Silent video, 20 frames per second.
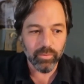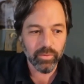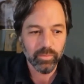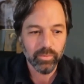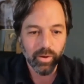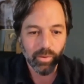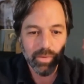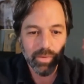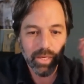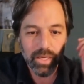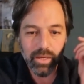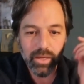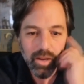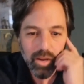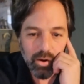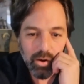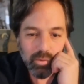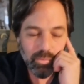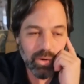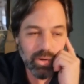becoming
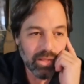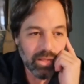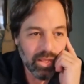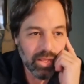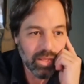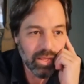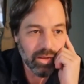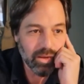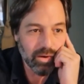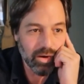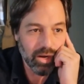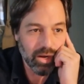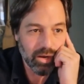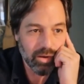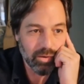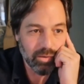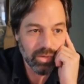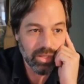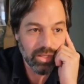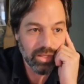really,
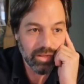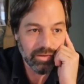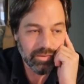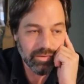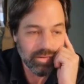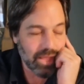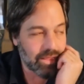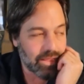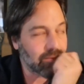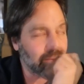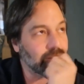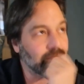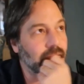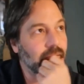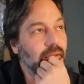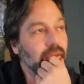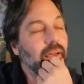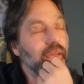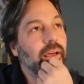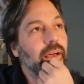really intense.
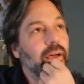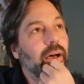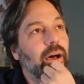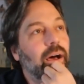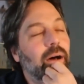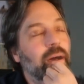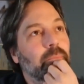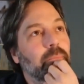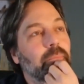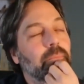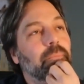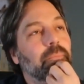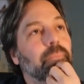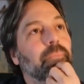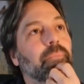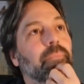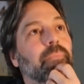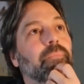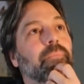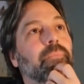And
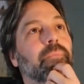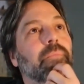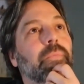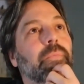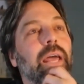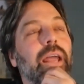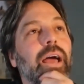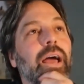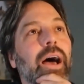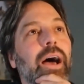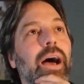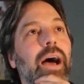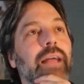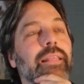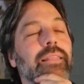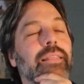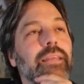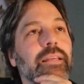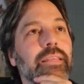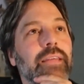I
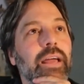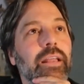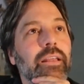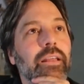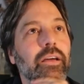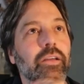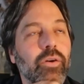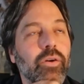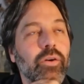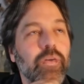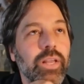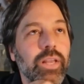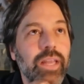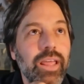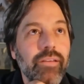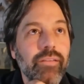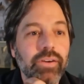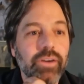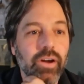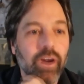think that you could
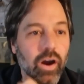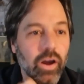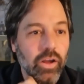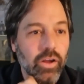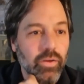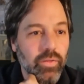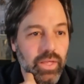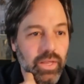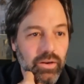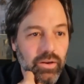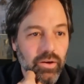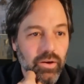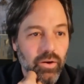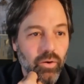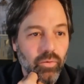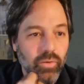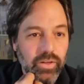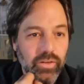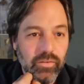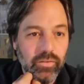even argue that
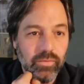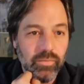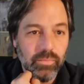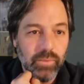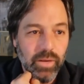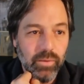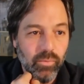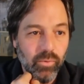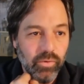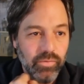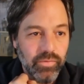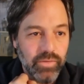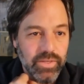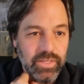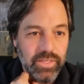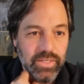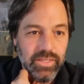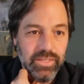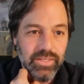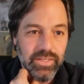Ovid's
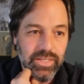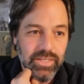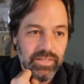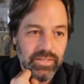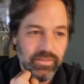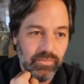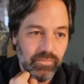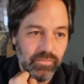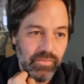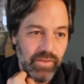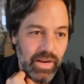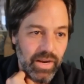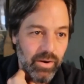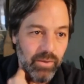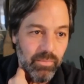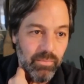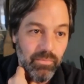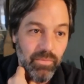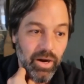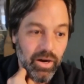Metamorphosis is a very
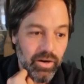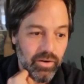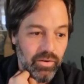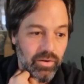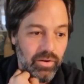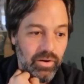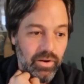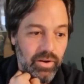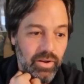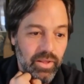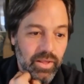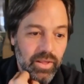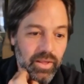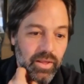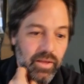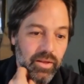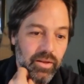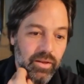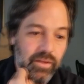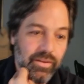modern
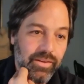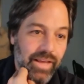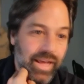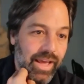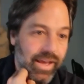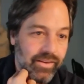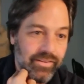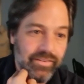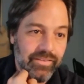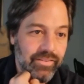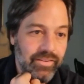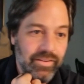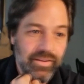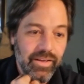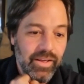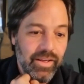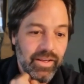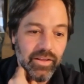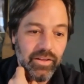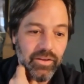text,
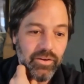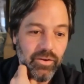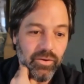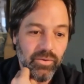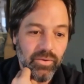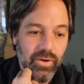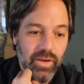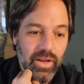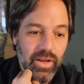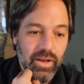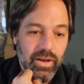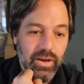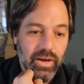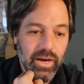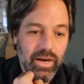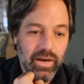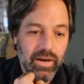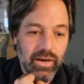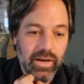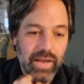you know,
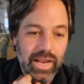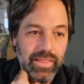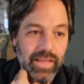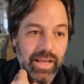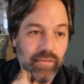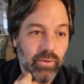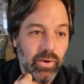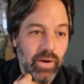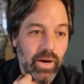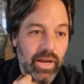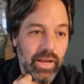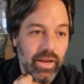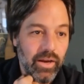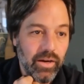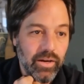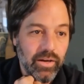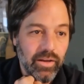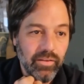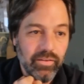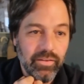and that's why
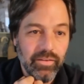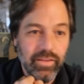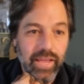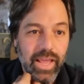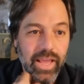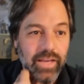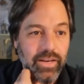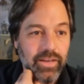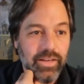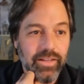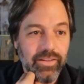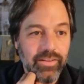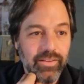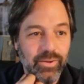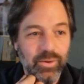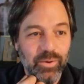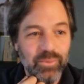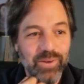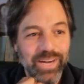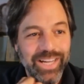Augustus hated it
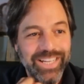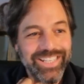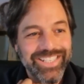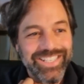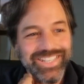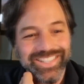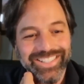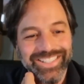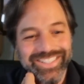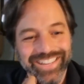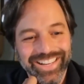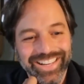so much. It's